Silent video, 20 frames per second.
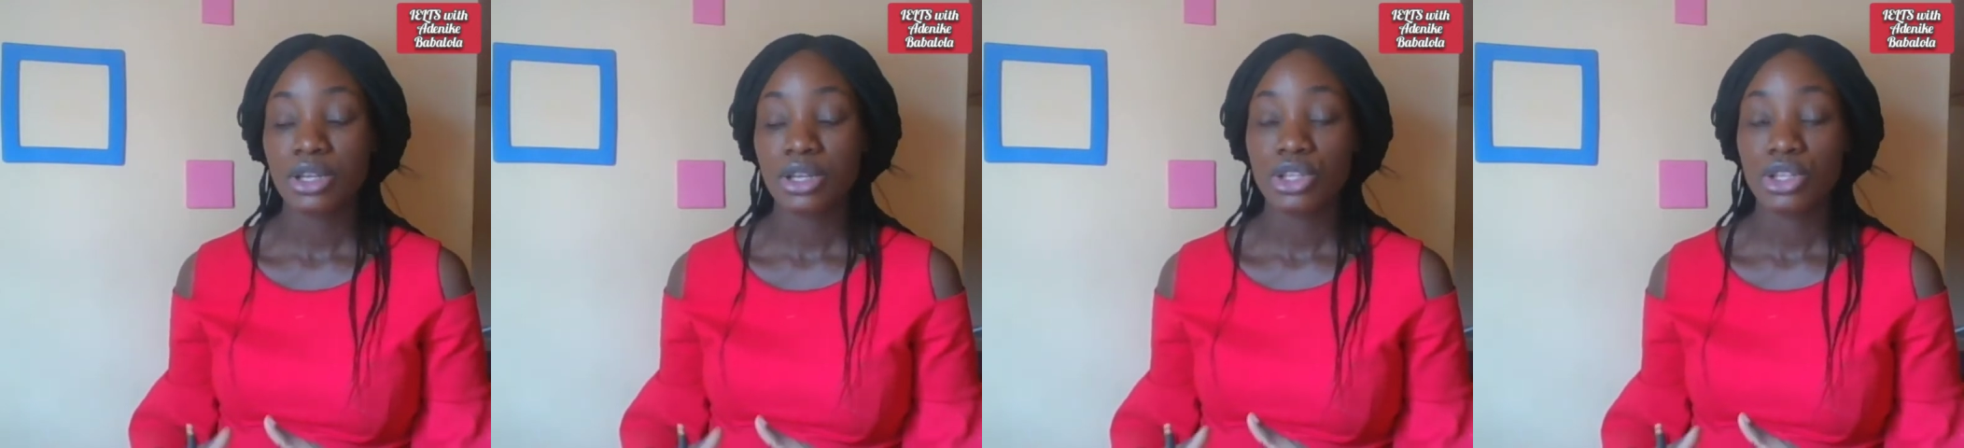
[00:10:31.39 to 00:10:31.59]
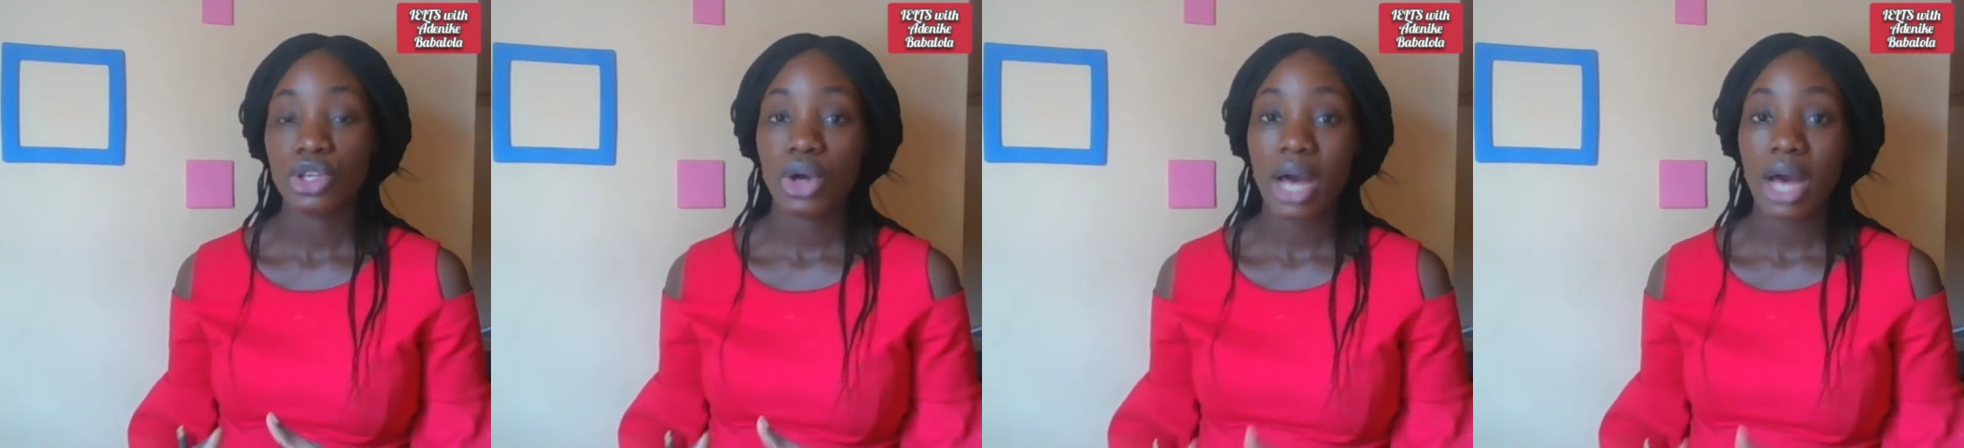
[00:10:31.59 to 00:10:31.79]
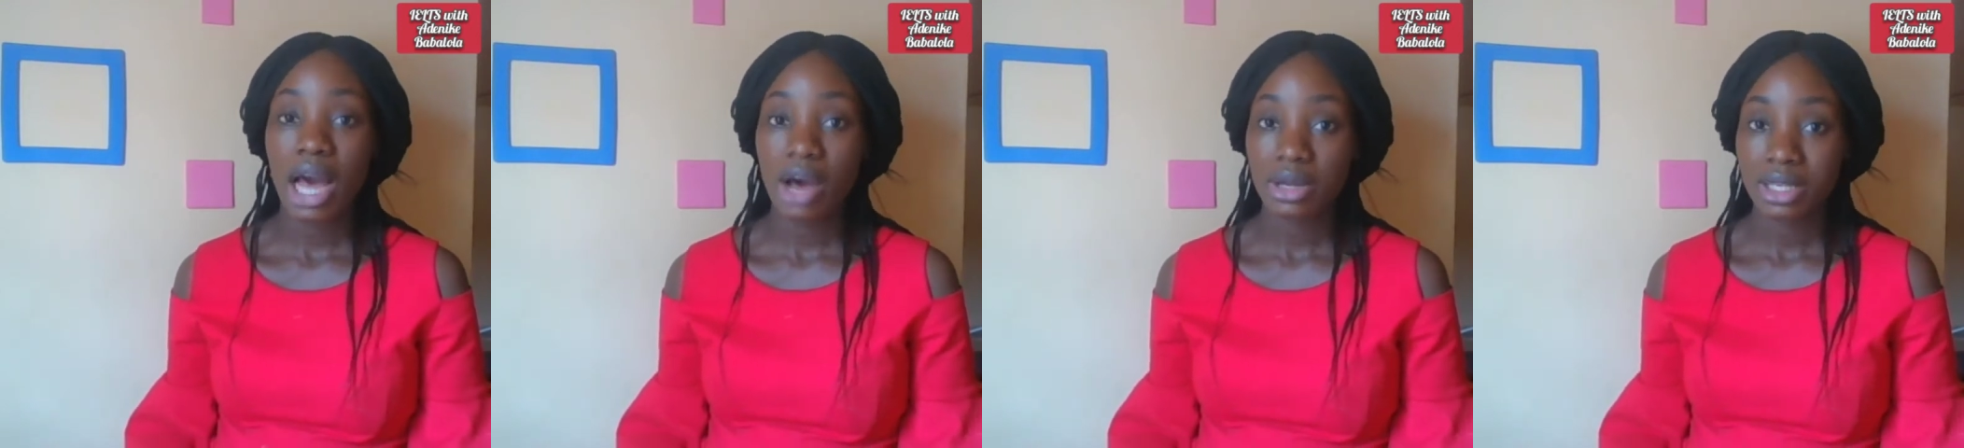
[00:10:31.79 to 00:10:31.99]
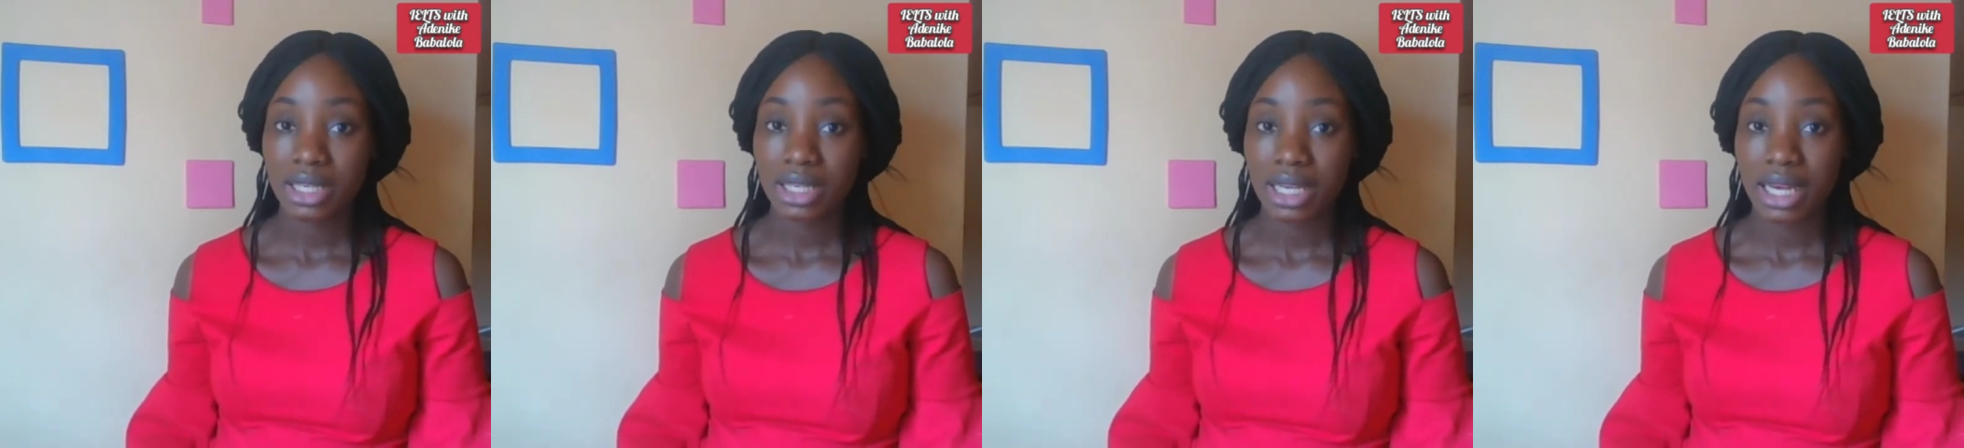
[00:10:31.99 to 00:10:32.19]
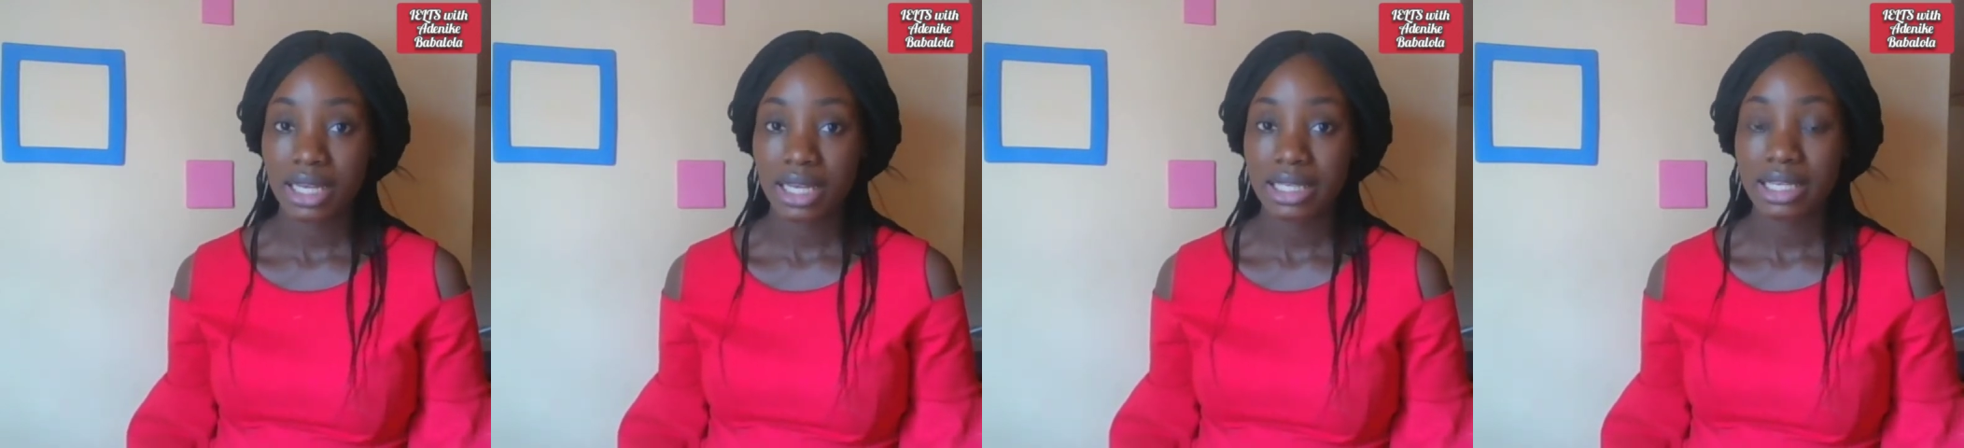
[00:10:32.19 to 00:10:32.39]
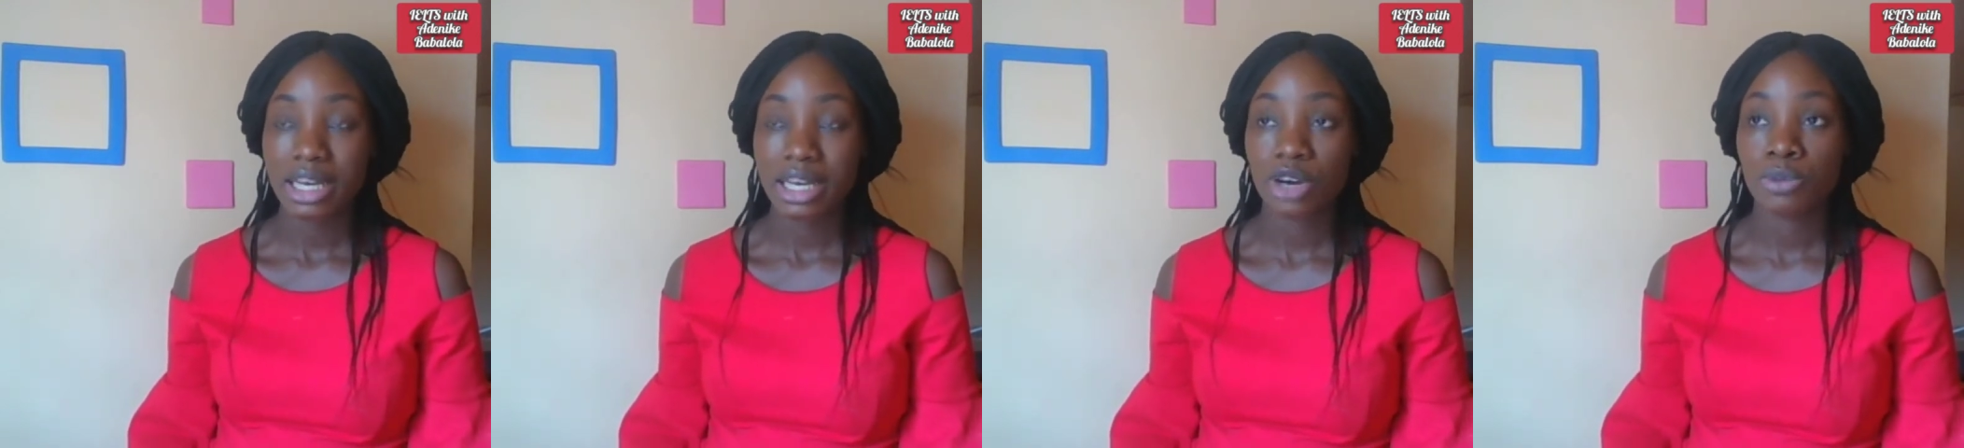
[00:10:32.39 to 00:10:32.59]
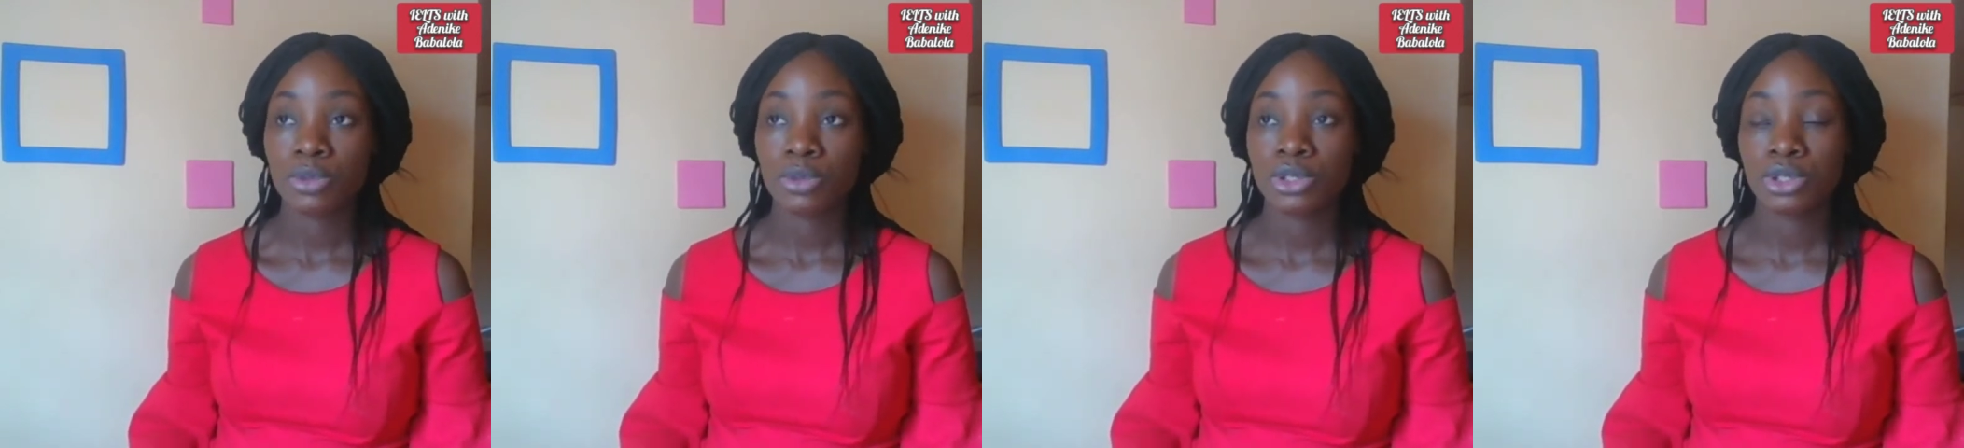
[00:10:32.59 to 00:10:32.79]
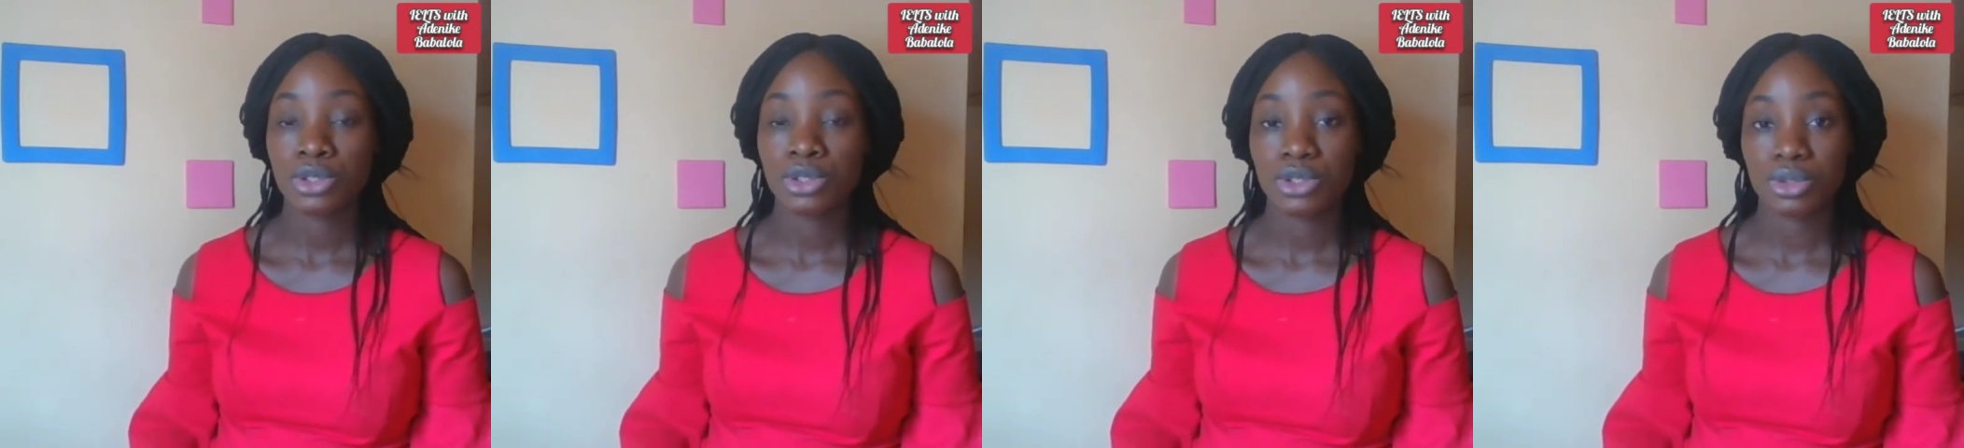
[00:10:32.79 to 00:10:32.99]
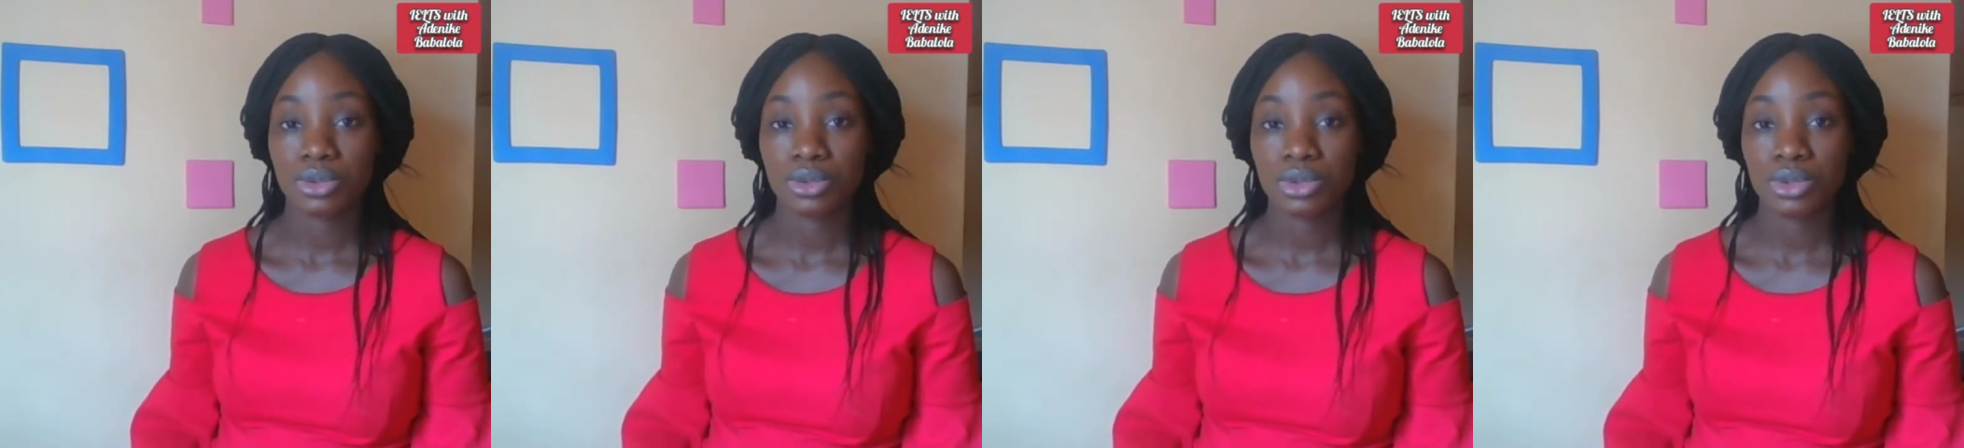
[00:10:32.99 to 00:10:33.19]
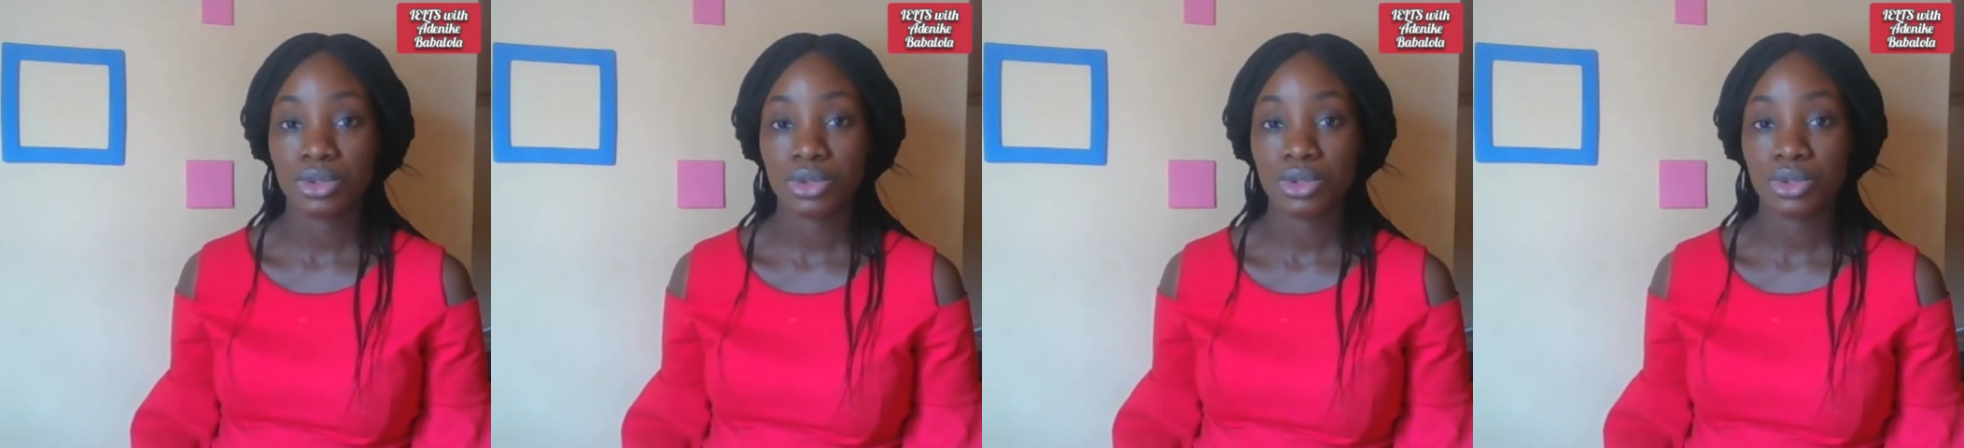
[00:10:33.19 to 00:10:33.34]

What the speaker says: your outline helps you